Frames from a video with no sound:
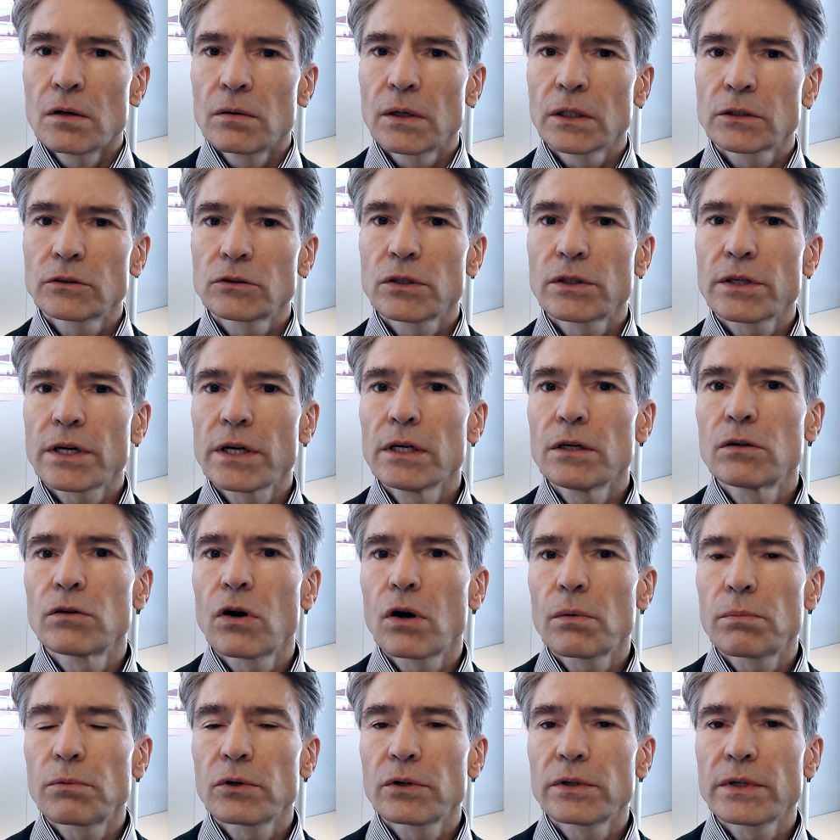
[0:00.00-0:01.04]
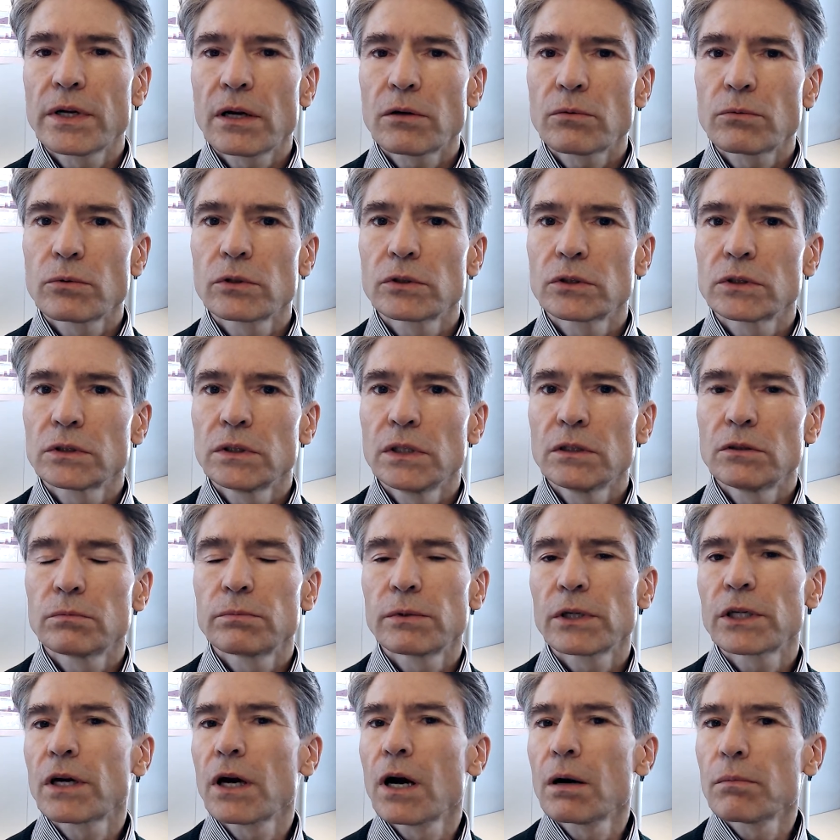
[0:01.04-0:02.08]
Well, today corporate networks need to
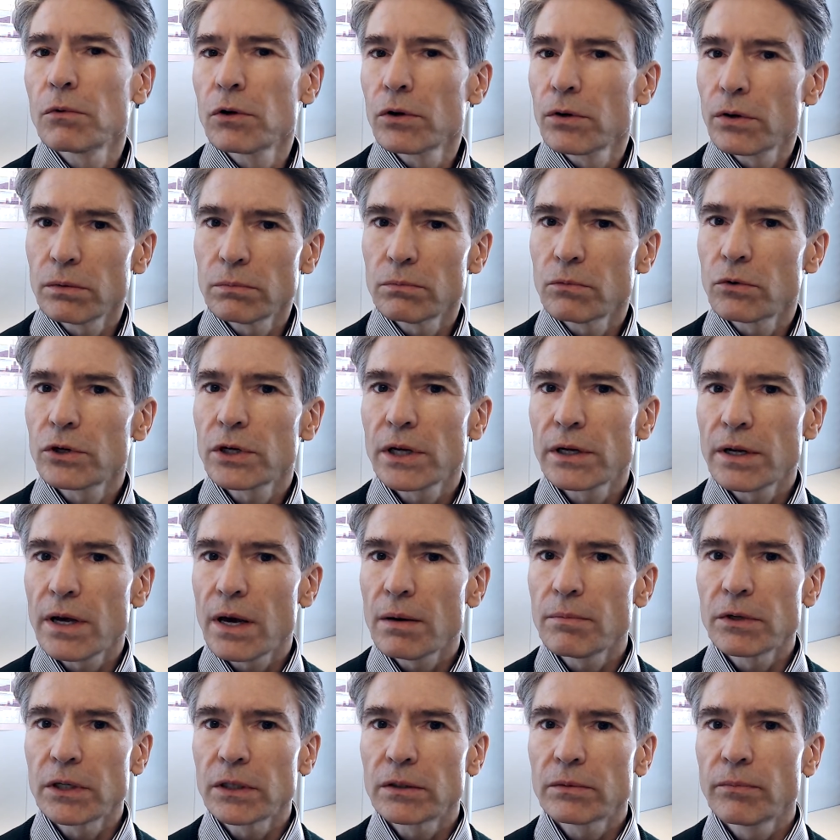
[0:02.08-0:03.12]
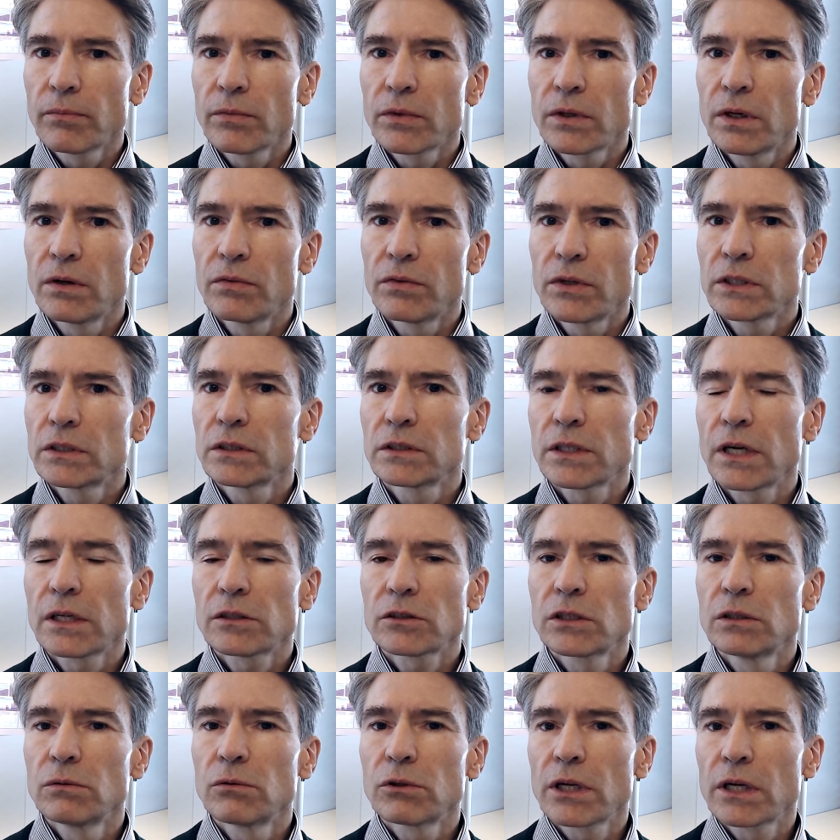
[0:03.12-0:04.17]
become a lot more dynamic. And this is
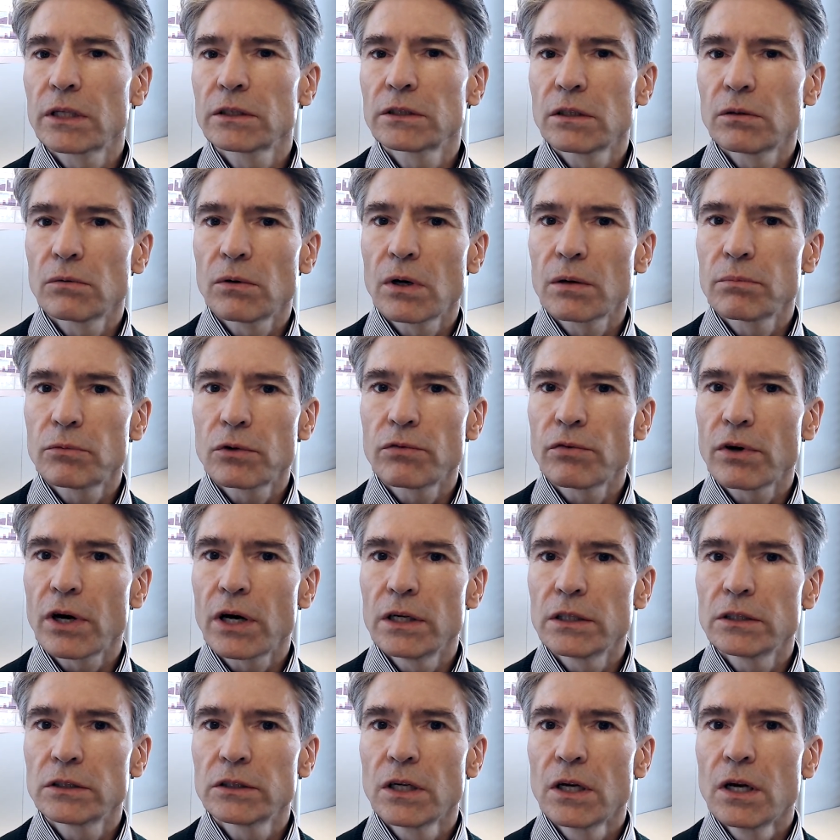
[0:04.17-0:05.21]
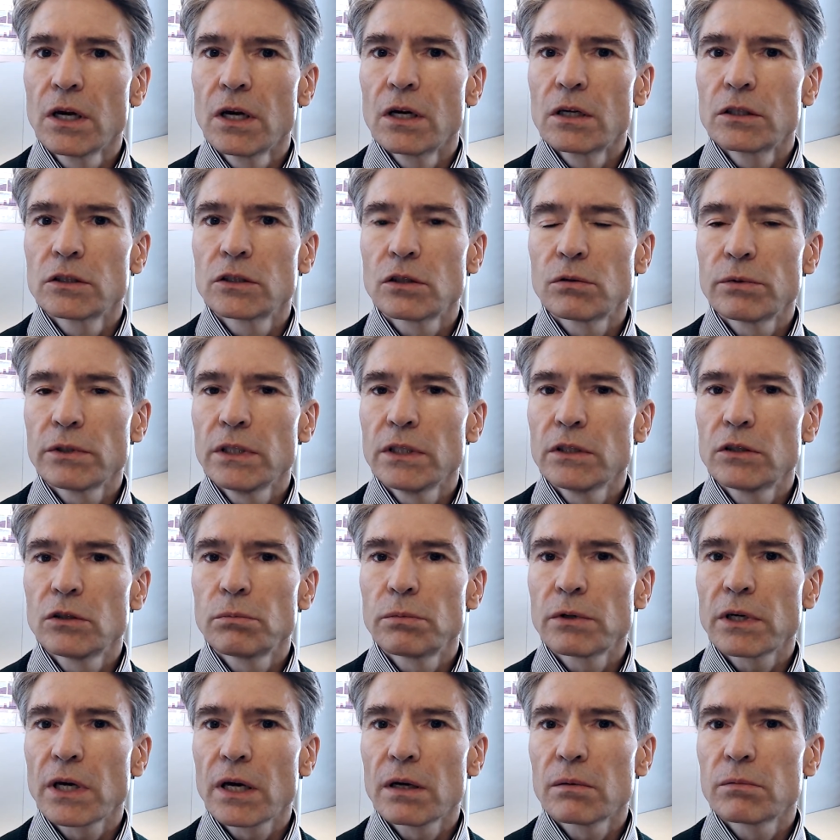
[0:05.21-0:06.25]
actually what SD-WAN provides. So we need to
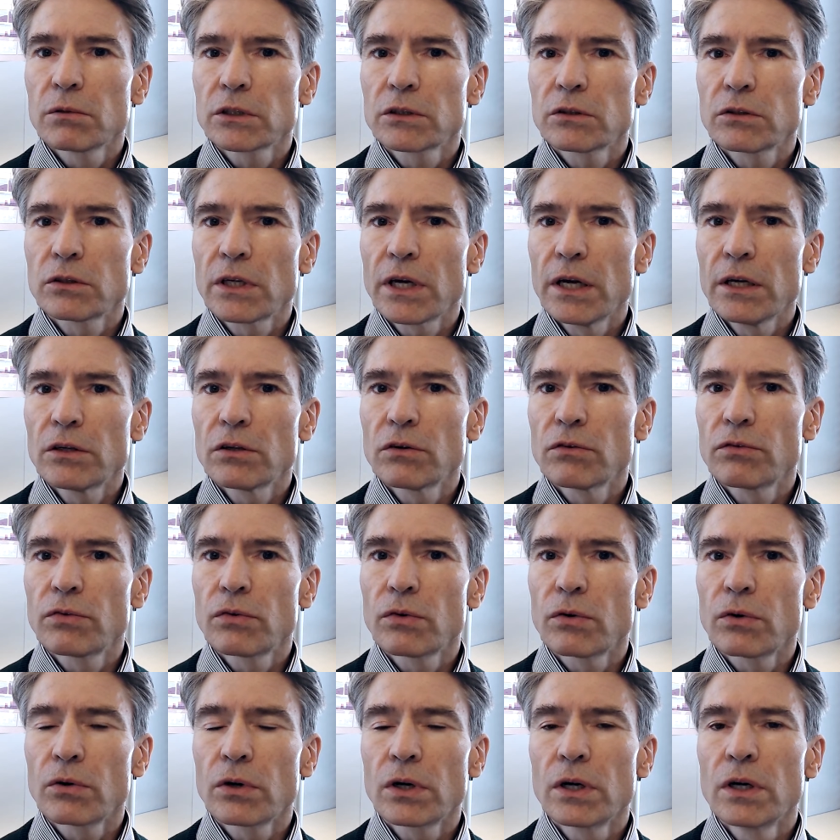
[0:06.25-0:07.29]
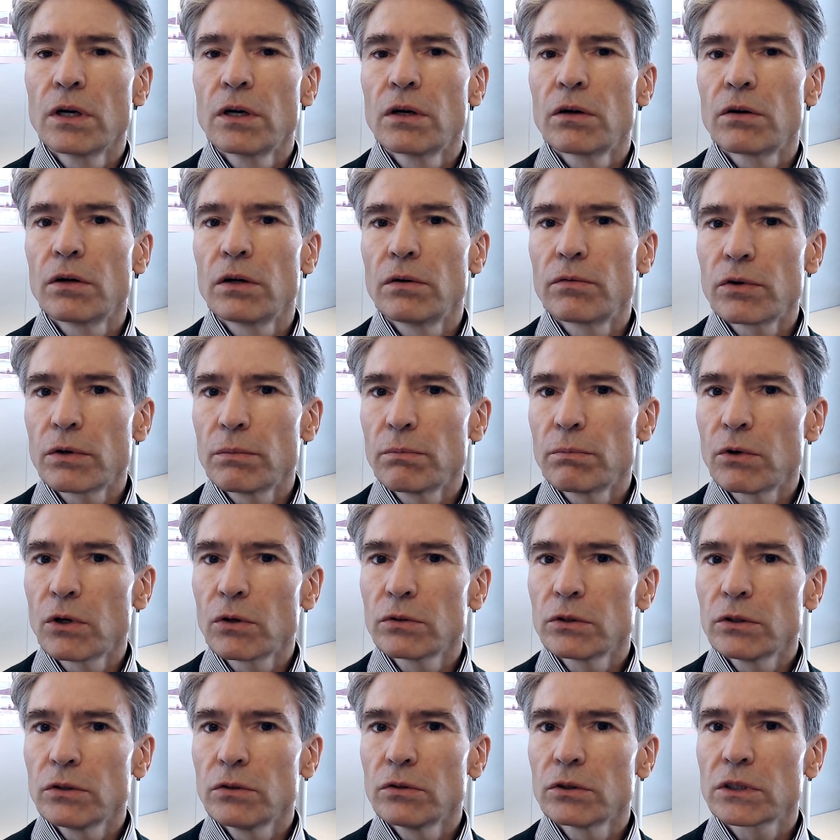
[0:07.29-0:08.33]
be able to cater for
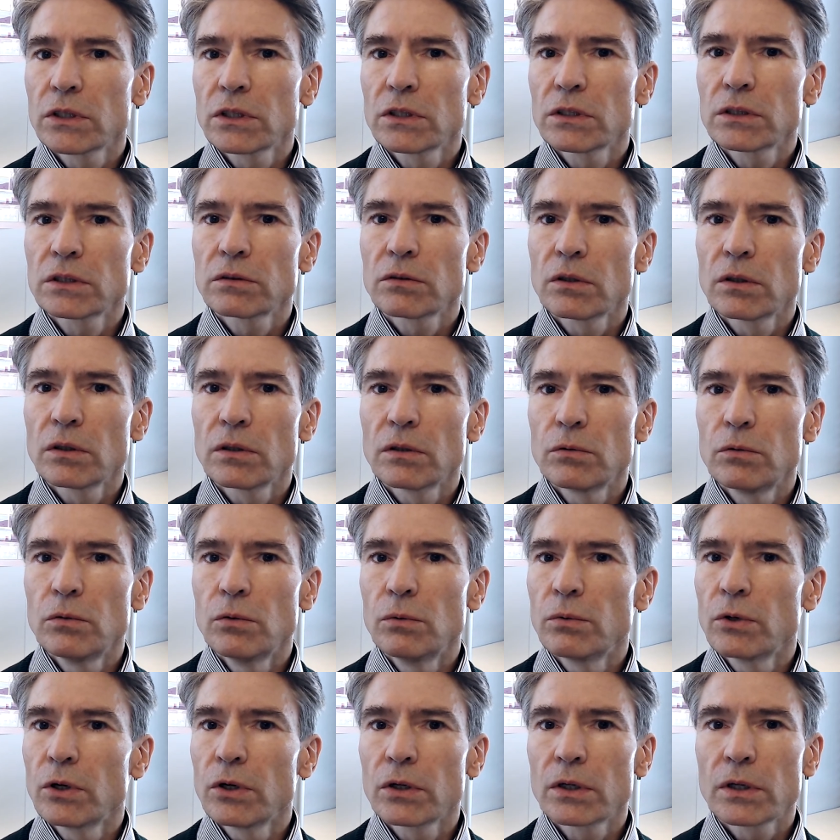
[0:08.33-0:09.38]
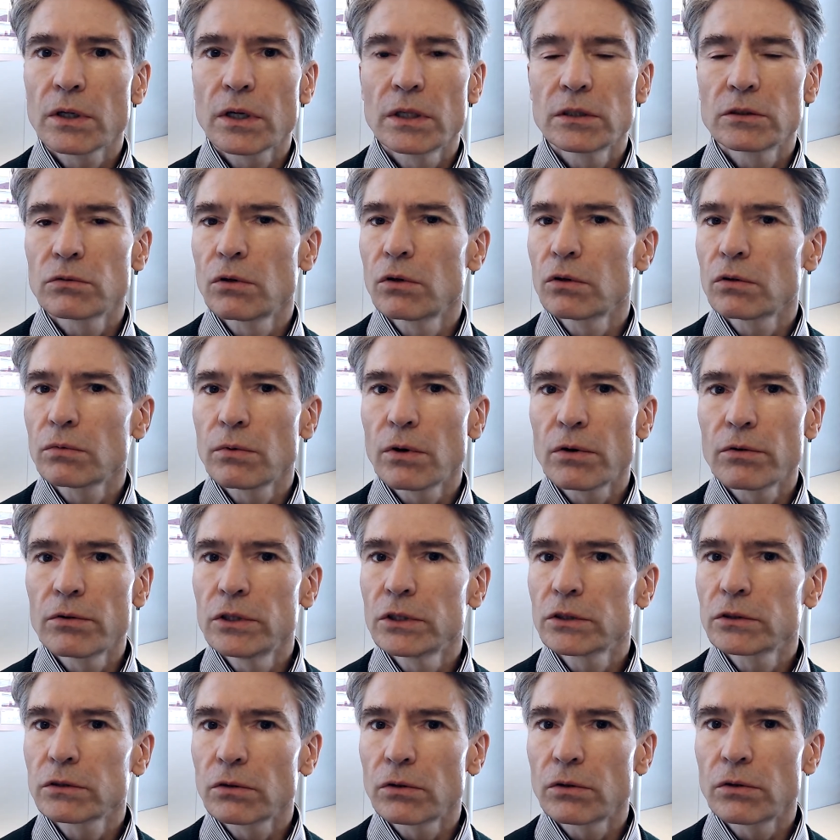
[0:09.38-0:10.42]
remote users who work as road
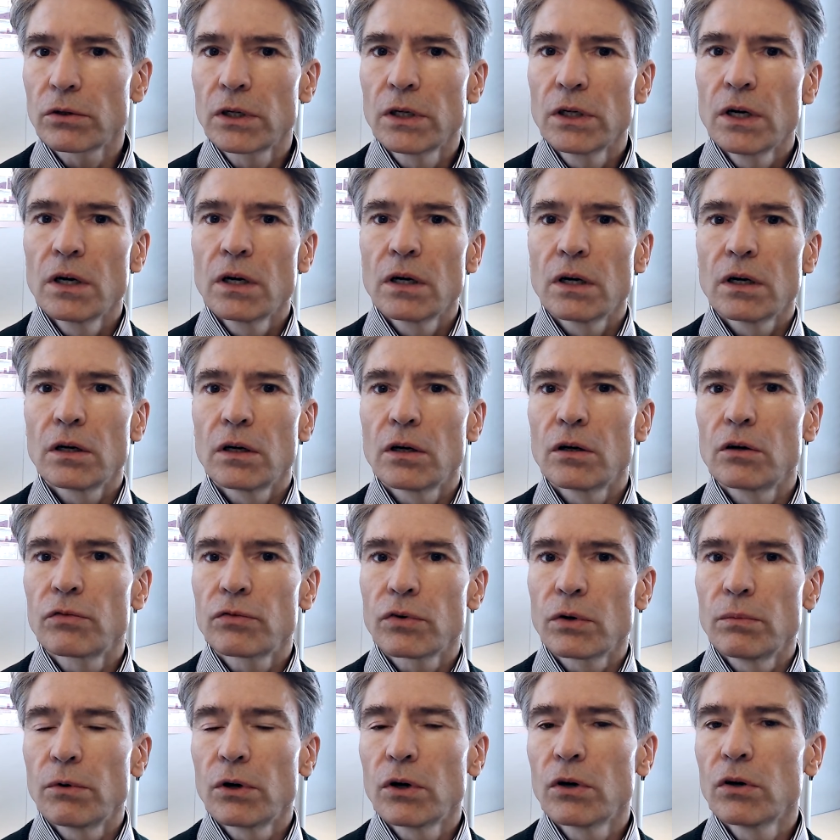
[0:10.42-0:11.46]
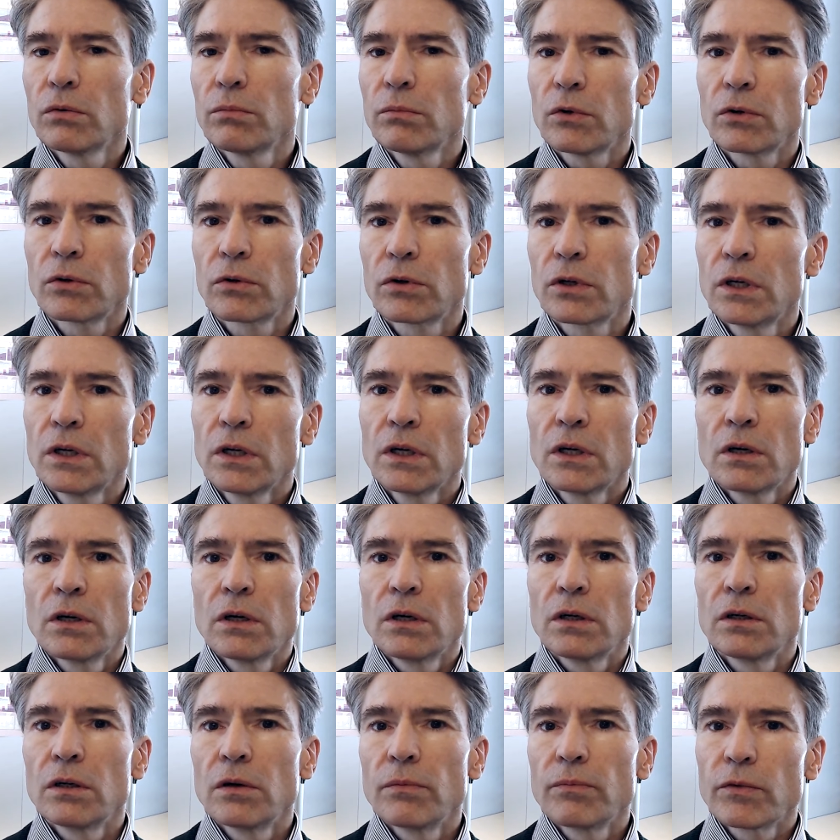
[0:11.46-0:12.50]
warriors or from home or
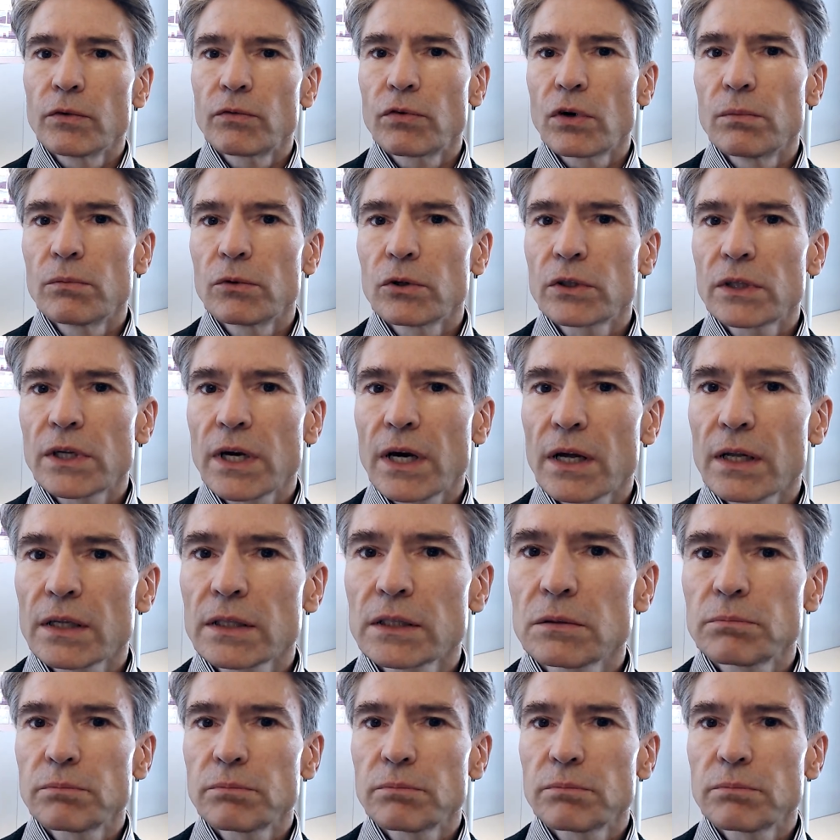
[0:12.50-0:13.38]
from hotels.